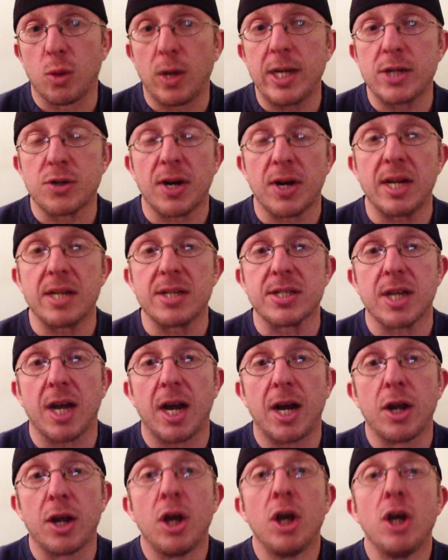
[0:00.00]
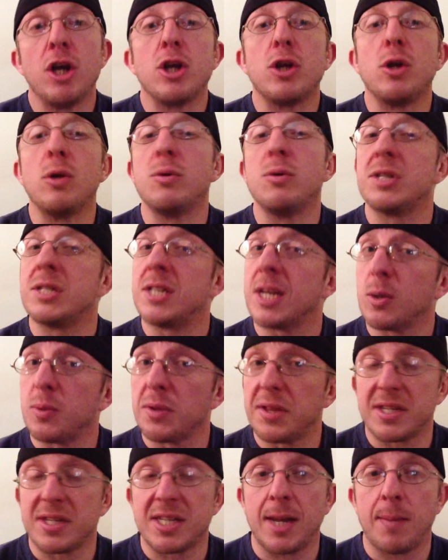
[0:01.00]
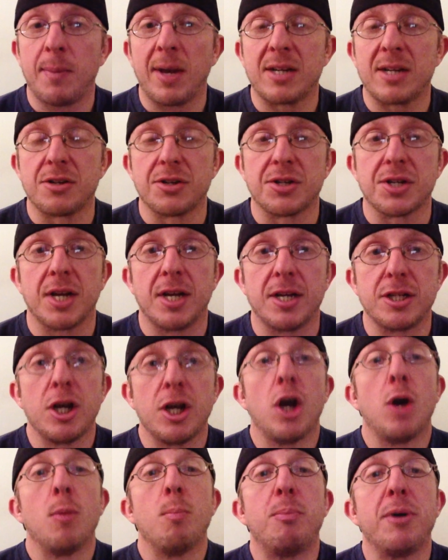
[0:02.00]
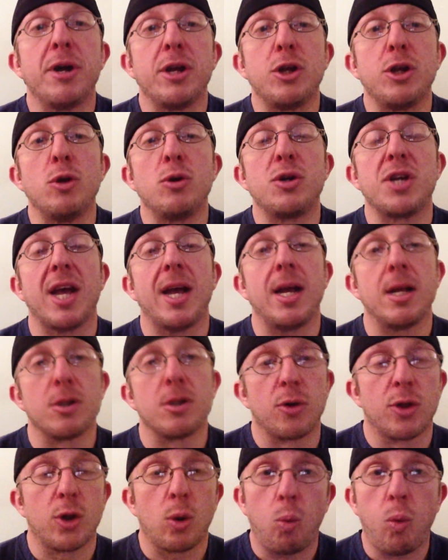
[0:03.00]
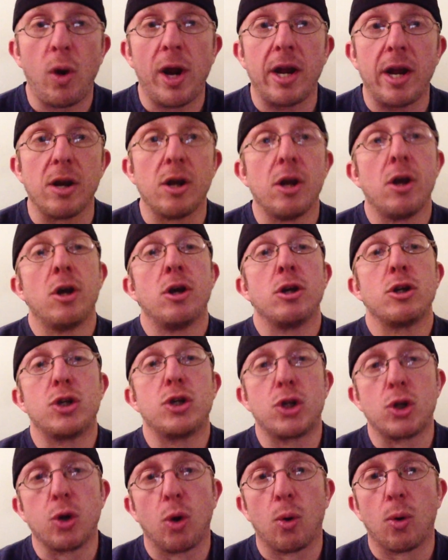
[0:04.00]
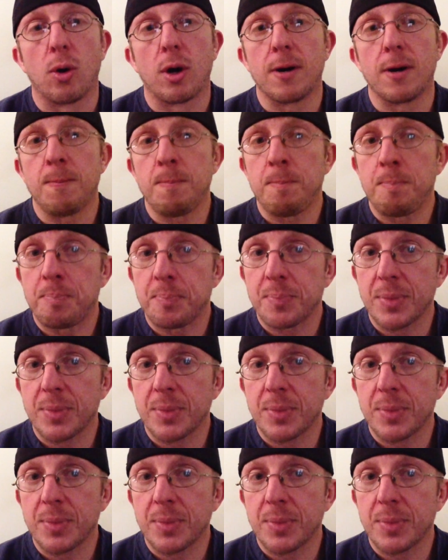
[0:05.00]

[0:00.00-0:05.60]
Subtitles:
weight training side, you stick with the same exercise, but you tailor the weight toward